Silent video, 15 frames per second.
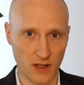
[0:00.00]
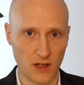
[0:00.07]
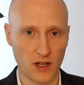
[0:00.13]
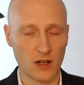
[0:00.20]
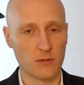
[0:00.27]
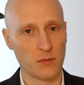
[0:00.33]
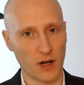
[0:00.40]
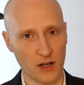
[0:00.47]

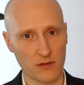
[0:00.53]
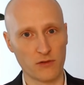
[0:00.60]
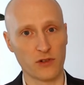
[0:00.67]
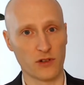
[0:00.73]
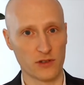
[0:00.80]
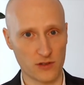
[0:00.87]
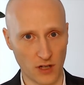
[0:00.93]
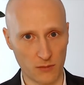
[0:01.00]
But for
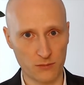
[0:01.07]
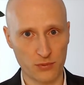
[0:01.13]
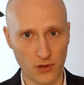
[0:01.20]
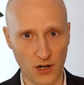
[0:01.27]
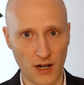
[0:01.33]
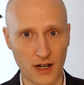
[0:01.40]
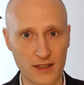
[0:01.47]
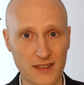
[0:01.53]
some
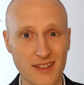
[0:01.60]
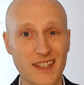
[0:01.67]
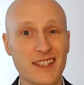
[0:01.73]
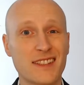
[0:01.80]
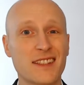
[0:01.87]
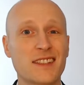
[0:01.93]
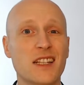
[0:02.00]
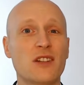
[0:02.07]
products, this
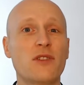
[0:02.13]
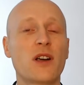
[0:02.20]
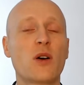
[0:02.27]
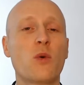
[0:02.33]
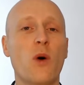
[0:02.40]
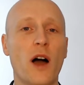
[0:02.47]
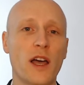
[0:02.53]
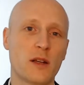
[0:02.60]
is the
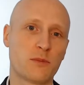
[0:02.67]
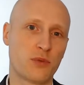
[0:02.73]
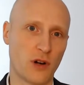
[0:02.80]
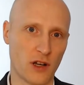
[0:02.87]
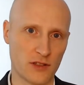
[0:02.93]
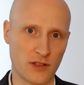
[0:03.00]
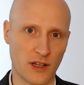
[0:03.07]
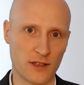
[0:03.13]
required
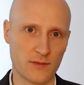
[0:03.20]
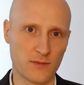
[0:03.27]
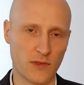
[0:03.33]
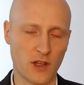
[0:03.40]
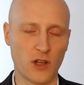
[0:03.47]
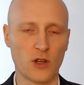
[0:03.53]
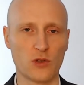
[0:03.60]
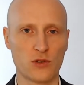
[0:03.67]
process.
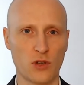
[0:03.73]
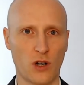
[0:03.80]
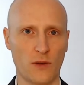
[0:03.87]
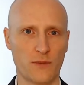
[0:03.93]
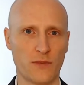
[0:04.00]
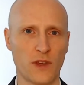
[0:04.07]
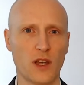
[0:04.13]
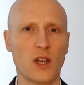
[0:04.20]

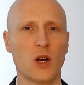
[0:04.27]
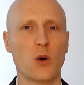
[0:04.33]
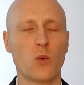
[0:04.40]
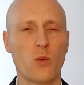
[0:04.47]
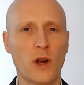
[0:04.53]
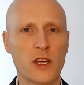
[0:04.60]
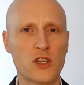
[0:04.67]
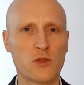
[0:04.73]
So,
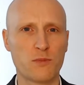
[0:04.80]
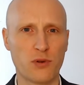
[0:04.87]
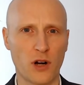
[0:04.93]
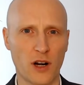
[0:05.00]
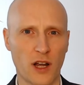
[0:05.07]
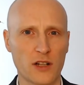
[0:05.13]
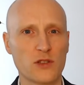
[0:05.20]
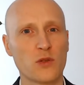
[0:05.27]
which
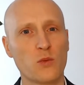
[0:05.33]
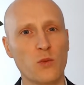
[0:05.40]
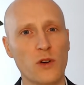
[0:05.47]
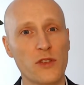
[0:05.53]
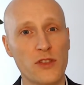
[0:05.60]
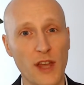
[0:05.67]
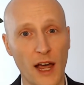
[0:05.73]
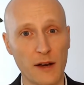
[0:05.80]
products would
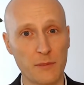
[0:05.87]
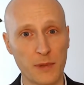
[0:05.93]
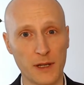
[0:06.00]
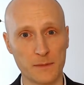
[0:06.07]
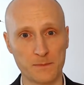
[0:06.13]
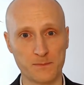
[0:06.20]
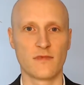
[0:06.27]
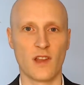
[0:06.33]
that be?
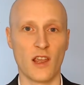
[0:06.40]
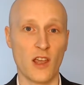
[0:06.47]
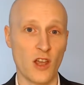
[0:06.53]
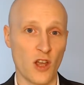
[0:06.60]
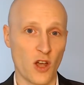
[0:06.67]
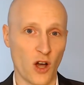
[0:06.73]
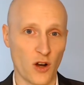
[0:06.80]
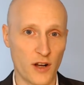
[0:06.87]

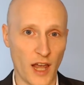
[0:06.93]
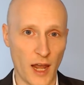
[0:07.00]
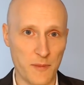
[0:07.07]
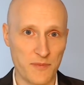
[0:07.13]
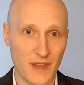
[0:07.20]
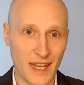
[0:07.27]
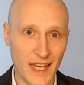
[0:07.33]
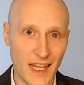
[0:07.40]
Okay,
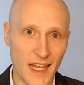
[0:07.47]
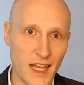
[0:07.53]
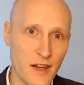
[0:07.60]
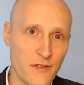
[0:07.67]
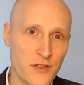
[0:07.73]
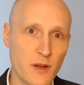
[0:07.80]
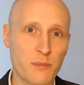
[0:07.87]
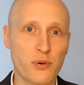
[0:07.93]

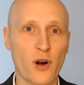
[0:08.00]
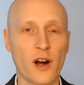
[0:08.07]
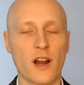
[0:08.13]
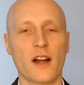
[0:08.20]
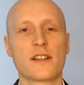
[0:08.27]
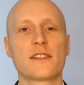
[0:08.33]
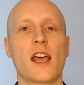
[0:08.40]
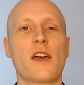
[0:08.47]
if the
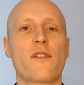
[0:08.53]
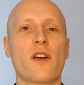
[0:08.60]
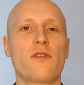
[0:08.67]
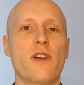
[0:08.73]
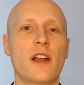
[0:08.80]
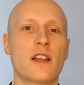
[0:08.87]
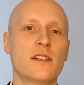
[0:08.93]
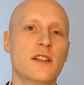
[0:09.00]
products have a
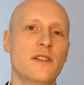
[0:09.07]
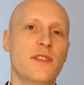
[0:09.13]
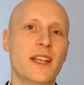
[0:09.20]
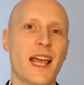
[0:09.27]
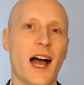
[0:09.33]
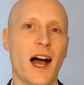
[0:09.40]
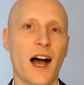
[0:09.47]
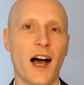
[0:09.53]
relatively
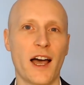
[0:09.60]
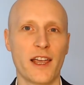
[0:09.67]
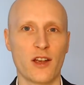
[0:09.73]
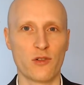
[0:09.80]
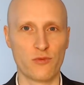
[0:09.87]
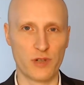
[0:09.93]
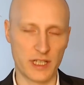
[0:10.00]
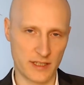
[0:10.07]
high
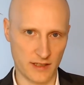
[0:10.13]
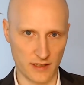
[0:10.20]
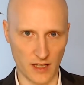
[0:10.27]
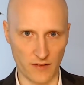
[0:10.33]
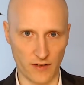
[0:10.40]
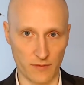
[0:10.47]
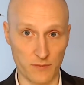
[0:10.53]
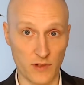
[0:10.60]
risk
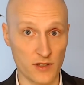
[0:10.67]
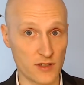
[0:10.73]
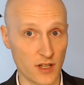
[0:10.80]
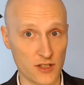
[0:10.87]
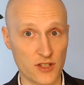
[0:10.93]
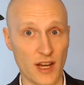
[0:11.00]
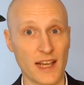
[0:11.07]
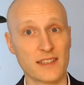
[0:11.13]
level,
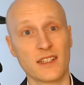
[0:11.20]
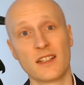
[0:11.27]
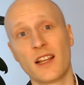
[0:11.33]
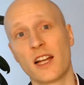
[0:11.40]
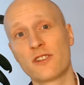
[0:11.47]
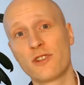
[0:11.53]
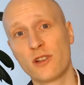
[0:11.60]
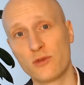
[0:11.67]
such as
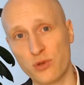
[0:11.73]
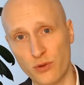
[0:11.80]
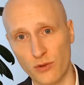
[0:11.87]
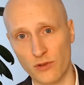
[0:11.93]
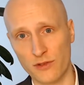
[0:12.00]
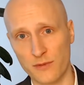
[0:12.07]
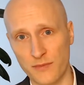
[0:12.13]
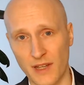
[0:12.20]
electric
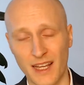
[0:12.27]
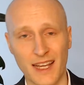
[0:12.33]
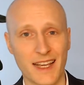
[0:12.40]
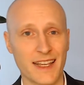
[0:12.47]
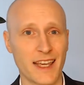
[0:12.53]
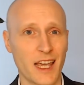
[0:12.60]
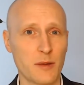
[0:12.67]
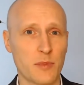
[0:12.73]
tools,
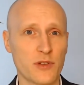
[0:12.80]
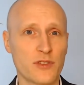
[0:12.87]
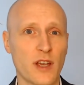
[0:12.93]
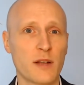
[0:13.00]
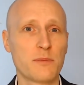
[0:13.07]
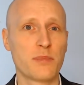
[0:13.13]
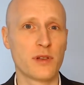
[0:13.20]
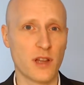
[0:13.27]
cables
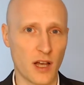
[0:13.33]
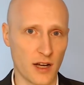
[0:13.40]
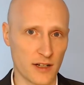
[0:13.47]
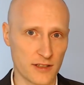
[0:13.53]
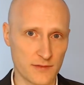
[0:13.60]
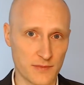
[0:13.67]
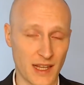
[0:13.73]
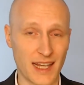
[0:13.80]
and
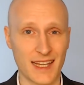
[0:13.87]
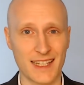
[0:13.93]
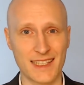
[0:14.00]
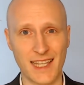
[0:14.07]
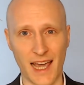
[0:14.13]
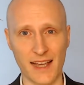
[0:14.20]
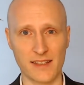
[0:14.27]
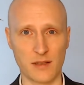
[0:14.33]
plugs,
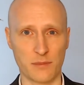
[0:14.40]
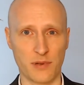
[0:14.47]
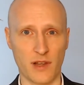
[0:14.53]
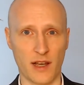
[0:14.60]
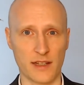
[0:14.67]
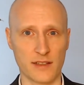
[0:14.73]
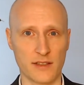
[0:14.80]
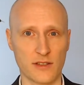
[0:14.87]
gas
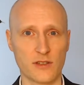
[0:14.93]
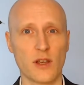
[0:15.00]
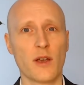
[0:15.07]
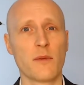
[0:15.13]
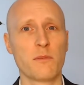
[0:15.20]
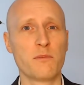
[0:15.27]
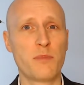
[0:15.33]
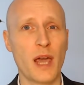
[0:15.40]
appliances,
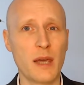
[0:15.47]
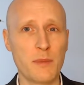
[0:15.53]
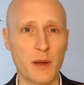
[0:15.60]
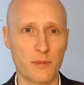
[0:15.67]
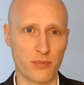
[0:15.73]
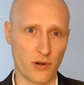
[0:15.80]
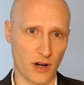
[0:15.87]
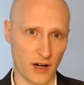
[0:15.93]
baby
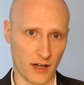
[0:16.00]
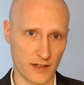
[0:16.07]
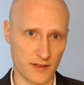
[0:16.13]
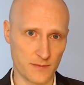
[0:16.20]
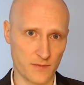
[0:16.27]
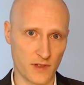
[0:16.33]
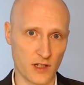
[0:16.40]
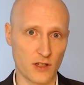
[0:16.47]
products,
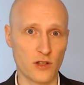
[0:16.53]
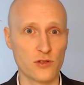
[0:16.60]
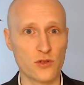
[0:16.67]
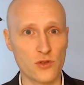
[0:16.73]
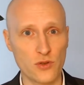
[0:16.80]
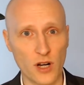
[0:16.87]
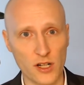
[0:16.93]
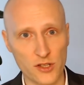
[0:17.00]

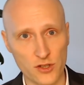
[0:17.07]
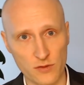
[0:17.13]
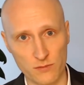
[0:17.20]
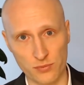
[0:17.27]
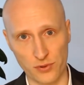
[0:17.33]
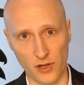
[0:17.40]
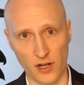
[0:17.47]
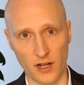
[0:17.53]
construction
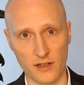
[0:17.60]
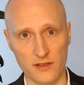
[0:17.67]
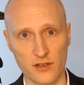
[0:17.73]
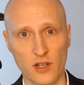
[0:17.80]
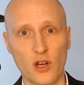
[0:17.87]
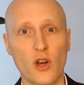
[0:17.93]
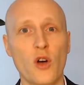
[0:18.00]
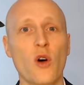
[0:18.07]
products,
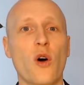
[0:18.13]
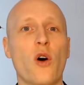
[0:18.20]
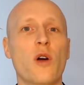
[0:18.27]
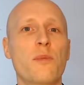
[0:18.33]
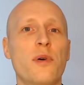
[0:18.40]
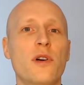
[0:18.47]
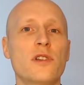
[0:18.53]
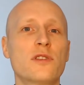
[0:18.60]
or
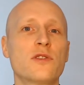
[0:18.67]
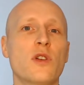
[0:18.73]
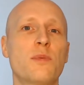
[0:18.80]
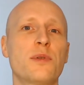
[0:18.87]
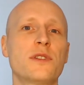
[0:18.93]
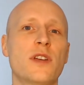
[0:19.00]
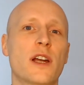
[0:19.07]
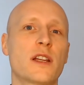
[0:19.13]
personal
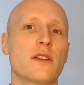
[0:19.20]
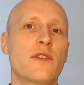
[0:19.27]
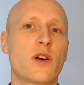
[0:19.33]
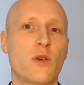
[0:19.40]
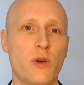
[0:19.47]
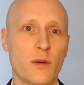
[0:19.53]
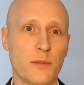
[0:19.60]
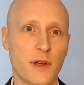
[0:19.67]
protective
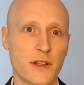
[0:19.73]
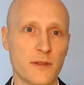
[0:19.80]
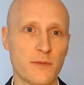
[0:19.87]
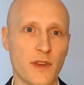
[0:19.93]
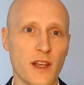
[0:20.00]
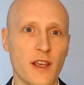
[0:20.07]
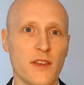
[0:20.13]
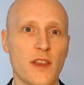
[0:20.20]
equipment,
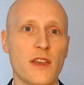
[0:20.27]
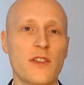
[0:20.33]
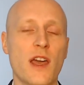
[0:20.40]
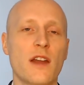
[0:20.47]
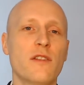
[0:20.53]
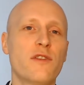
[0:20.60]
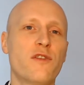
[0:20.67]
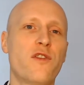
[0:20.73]
they
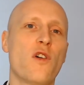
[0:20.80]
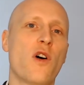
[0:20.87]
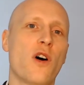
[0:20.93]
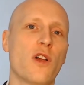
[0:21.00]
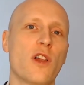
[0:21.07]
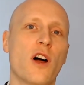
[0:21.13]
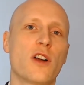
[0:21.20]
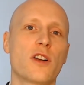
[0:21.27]
then
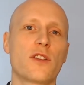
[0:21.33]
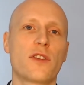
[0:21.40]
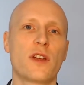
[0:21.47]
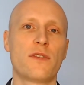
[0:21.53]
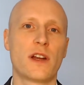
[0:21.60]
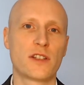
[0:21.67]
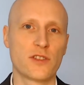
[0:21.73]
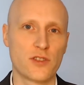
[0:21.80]
fall under the
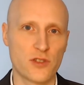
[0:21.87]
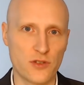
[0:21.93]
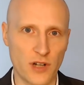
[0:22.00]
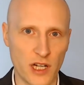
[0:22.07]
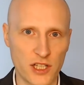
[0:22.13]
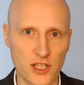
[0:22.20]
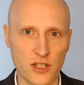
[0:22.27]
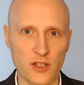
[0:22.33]

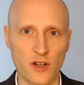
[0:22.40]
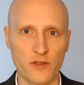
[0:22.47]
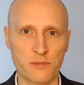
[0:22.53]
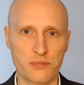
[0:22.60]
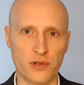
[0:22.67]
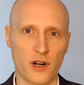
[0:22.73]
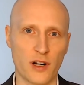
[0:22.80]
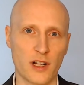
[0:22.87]
Registration of
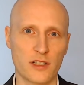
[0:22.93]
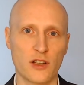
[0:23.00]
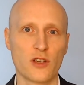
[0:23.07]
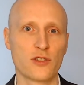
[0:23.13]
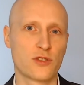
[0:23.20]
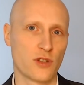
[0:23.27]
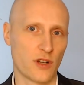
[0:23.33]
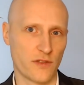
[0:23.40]
Product
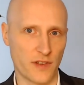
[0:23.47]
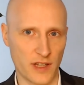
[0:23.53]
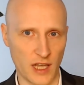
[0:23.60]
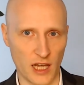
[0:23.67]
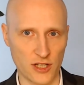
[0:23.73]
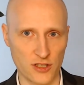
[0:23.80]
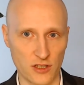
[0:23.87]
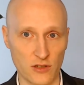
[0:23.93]

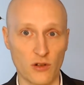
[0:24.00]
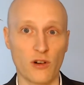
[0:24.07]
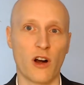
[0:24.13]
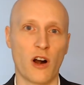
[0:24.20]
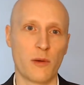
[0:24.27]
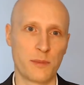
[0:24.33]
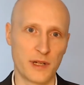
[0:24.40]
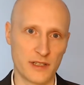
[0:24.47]
Certification, or
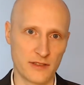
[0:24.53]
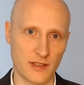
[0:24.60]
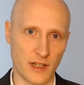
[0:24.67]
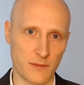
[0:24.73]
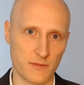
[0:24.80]
RPC.